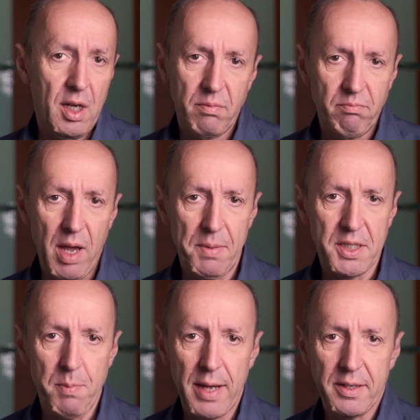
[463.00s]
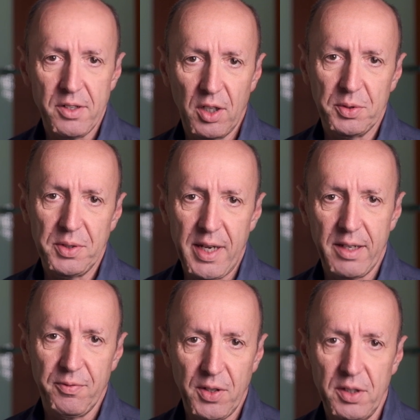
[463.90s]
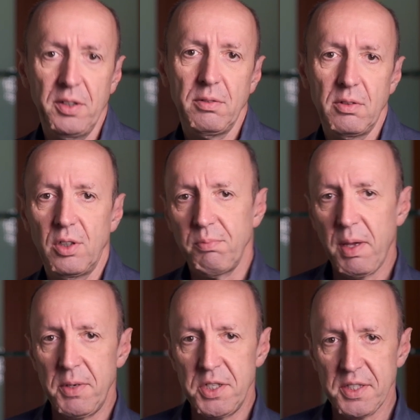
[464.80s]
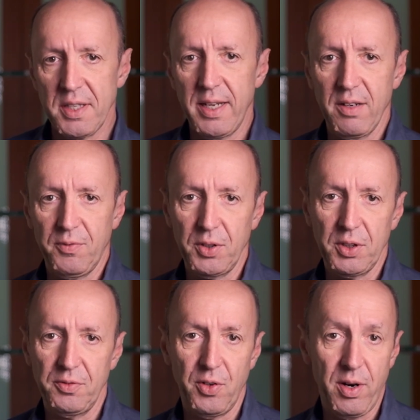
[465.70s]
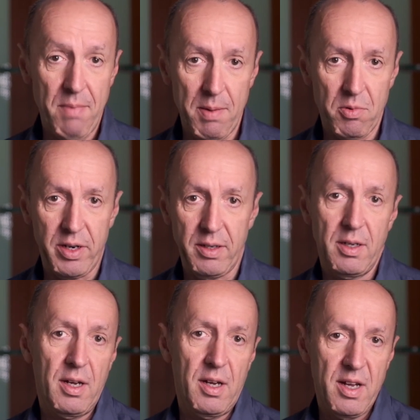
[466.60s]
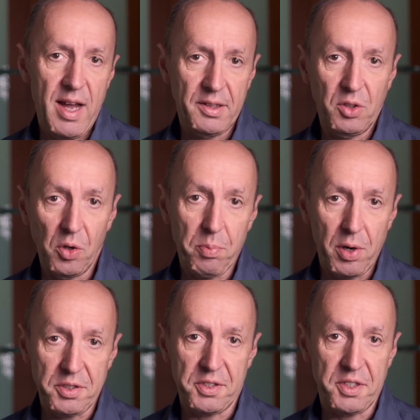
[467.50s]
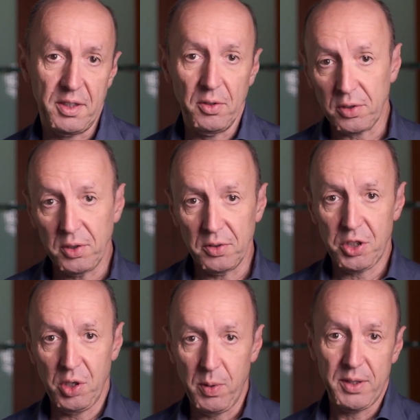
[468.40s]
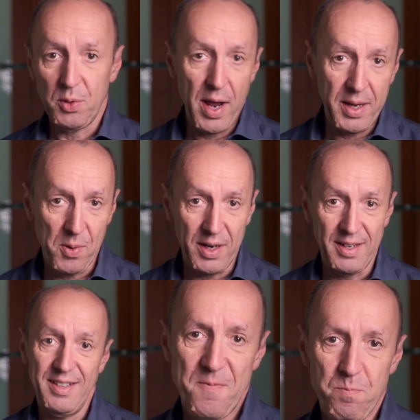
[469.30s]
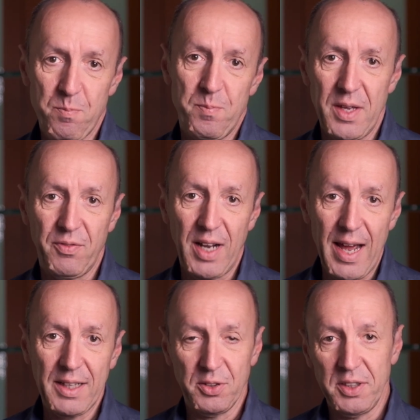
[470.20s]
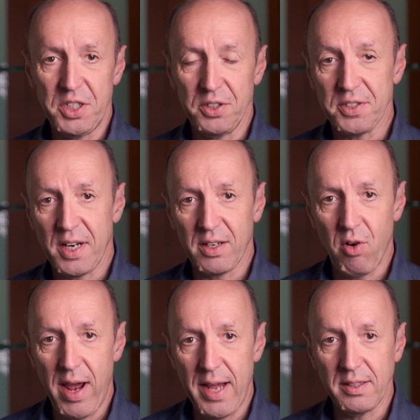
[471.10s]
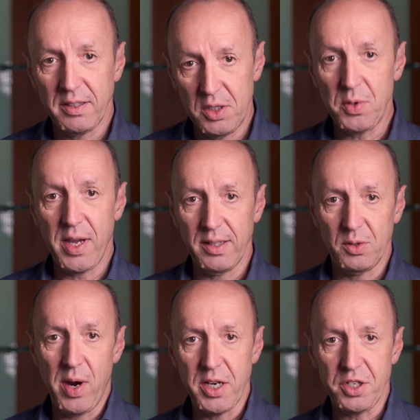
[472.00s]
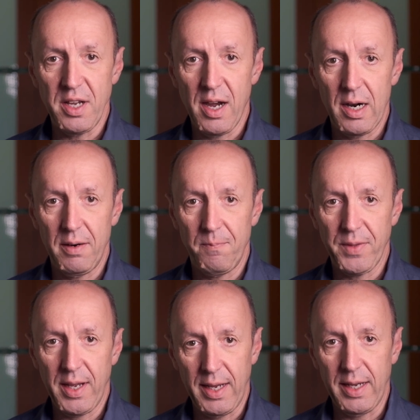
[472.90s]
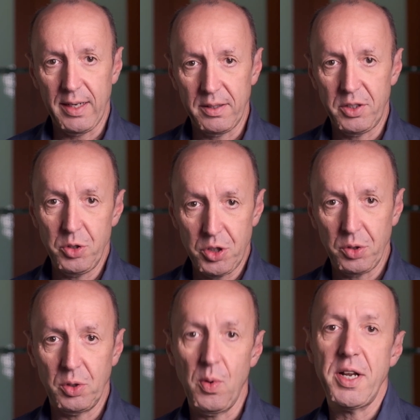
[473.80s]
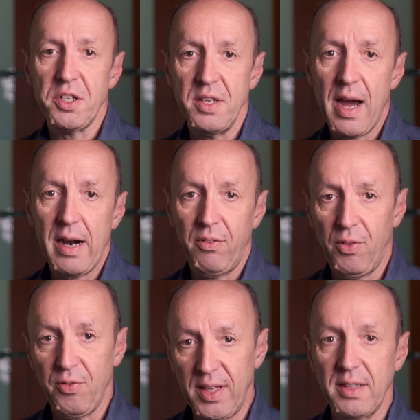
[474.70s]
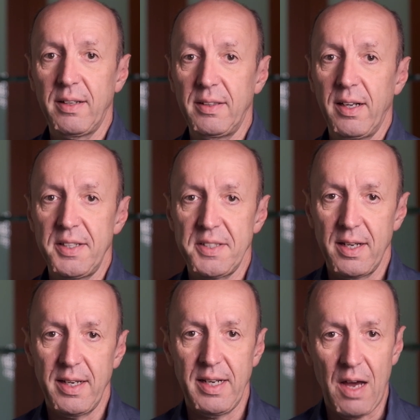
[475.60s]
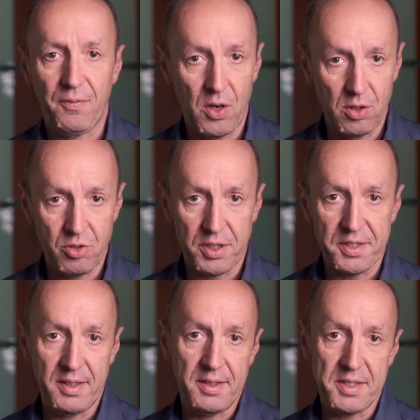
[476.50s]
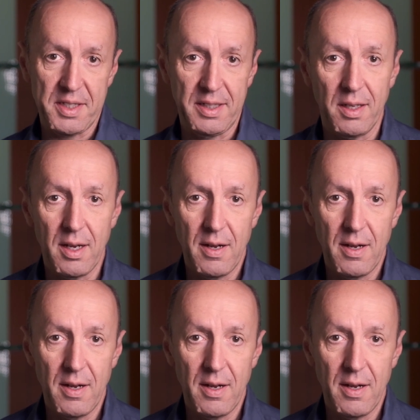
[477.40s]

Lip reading: maybe it's better not to take a photo, or maybe just take a photo for a memory and don't process it or don't show it to anyone. If the light conditions are great, you can do HDR, and you should do HDR if you think that there is enough contrast in the scene